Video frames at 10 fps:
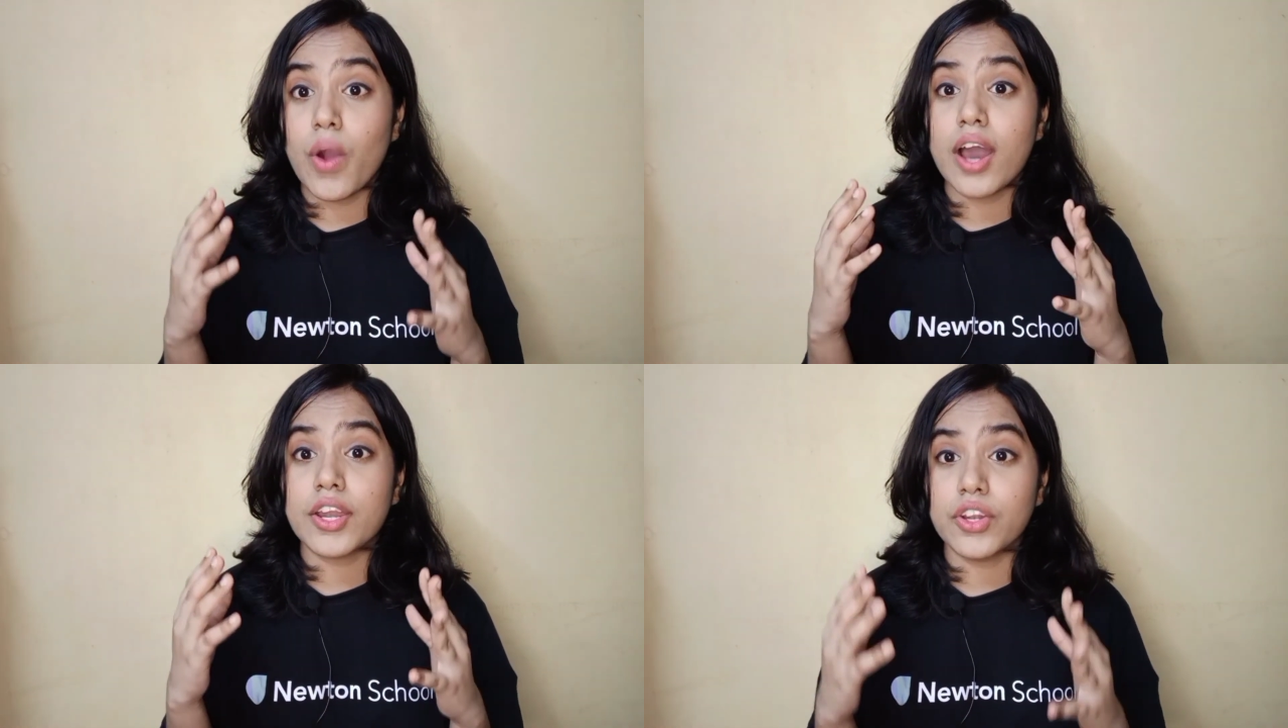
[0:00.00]

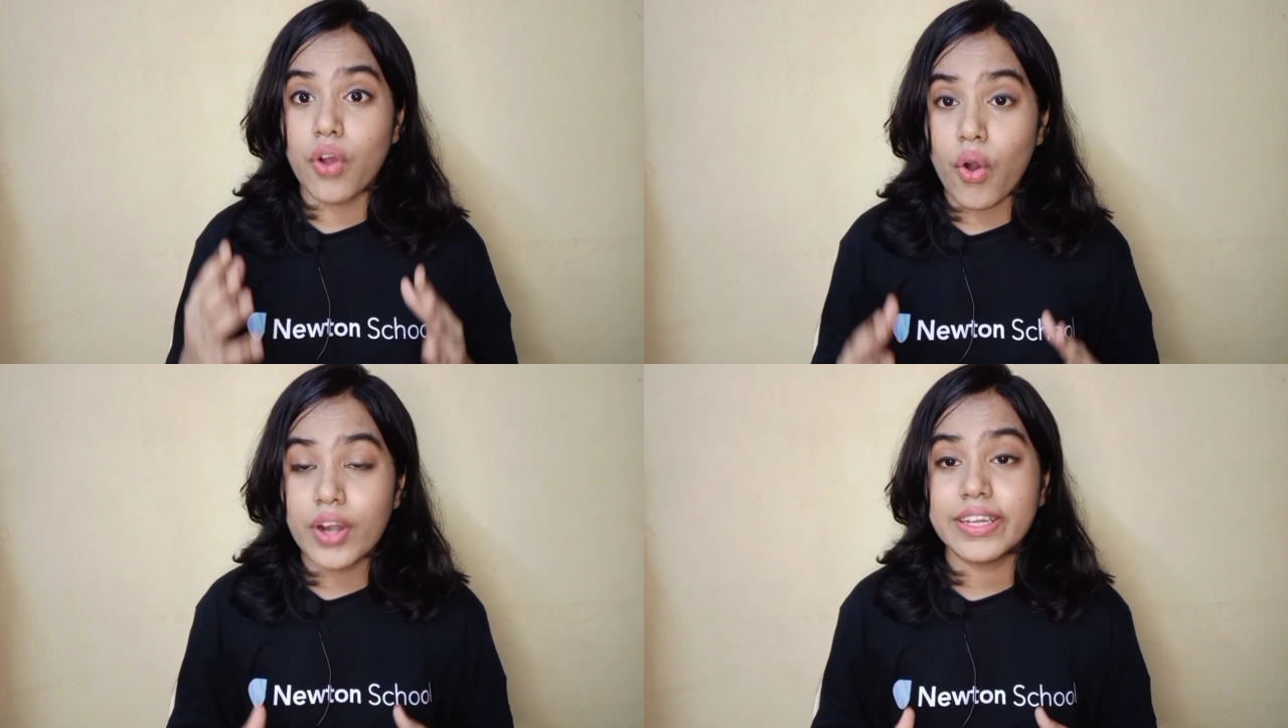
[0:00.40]
are
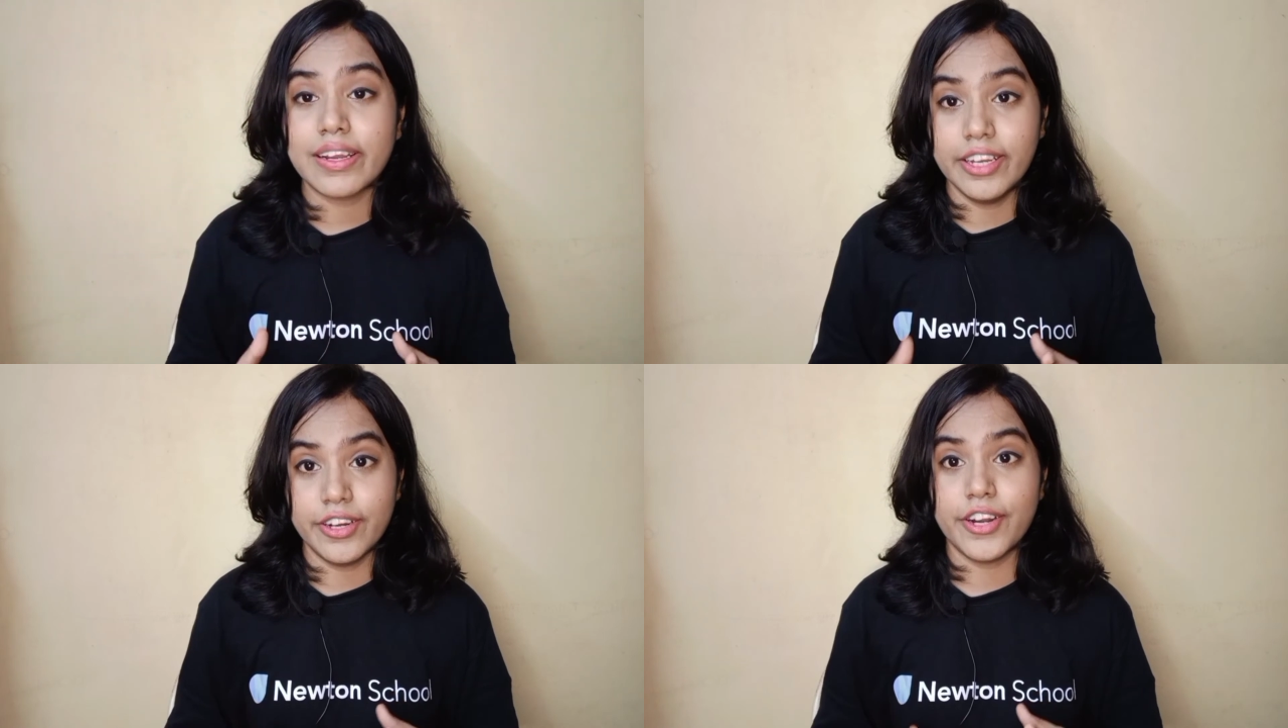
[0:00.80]
not
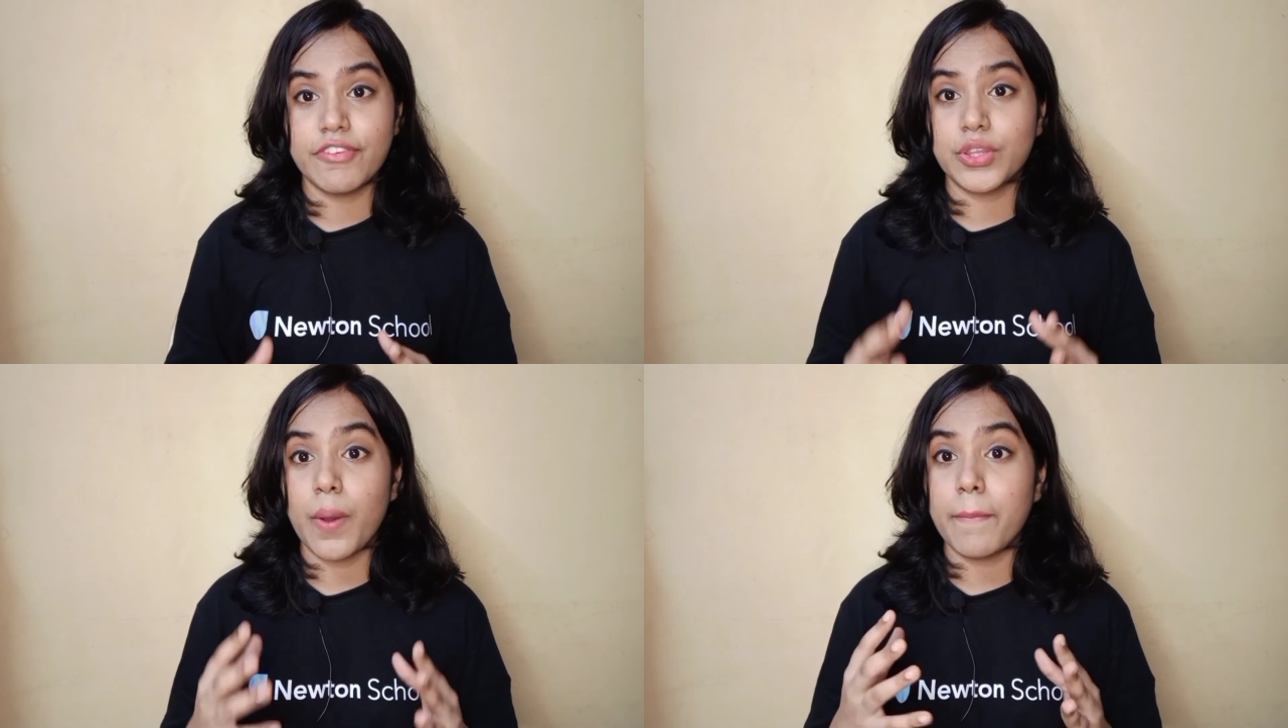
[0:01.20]
cleared
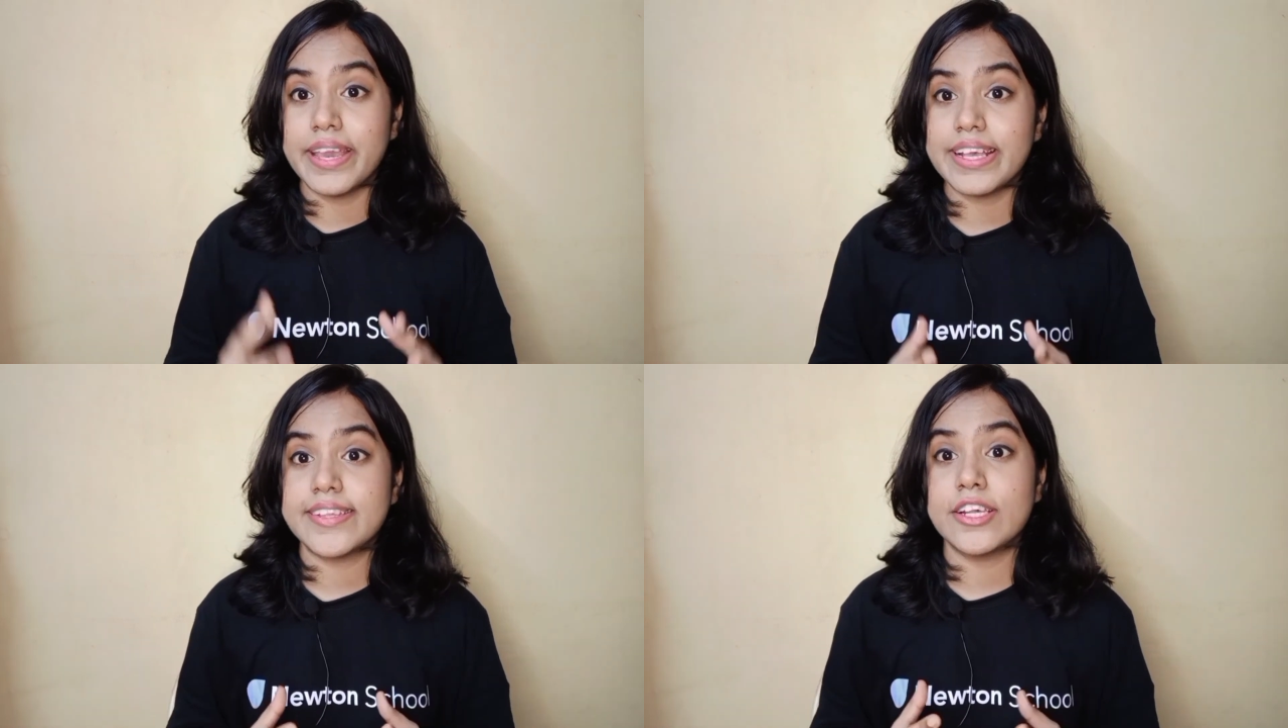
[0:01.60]
with your
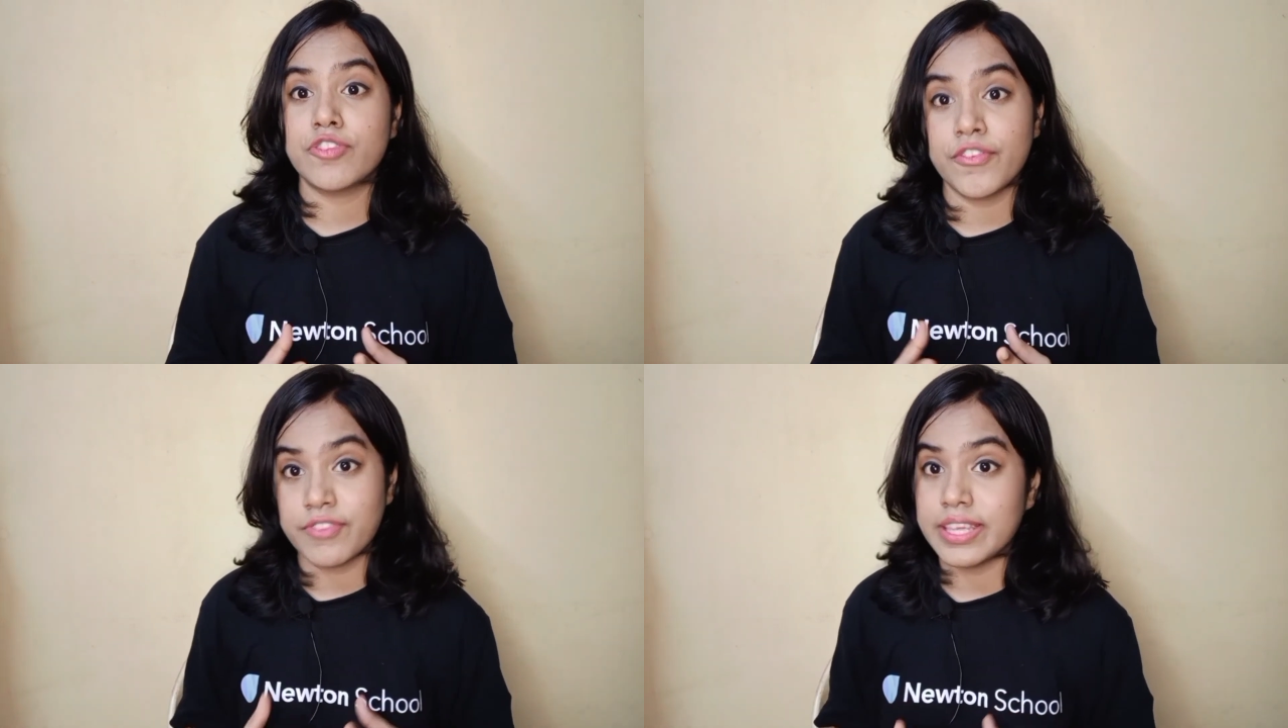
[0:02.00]
basics
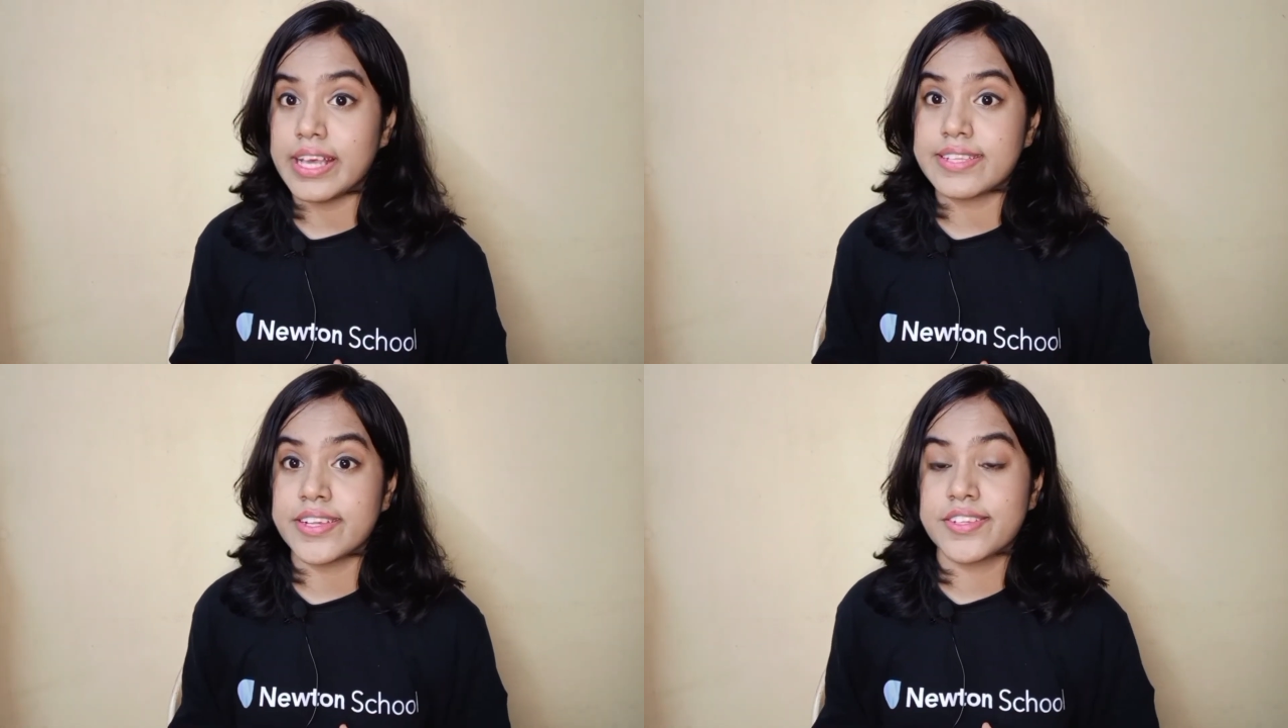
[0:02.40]
of
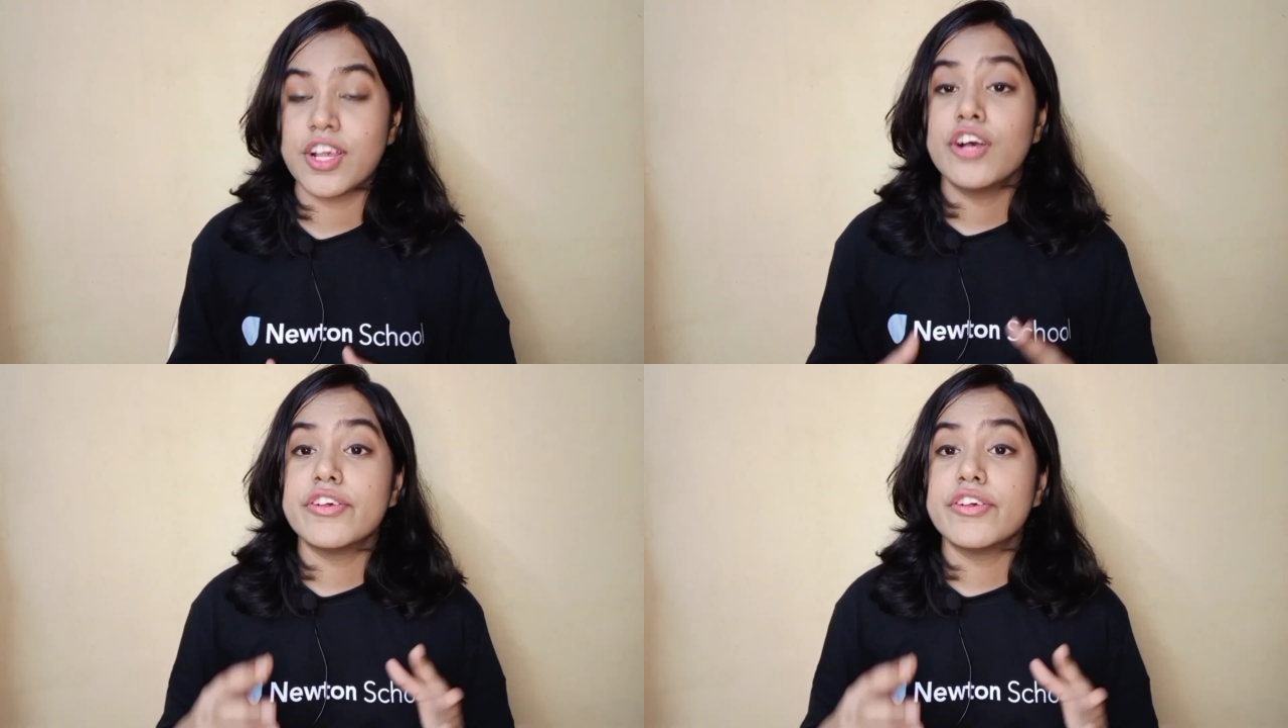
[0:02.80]
CSS.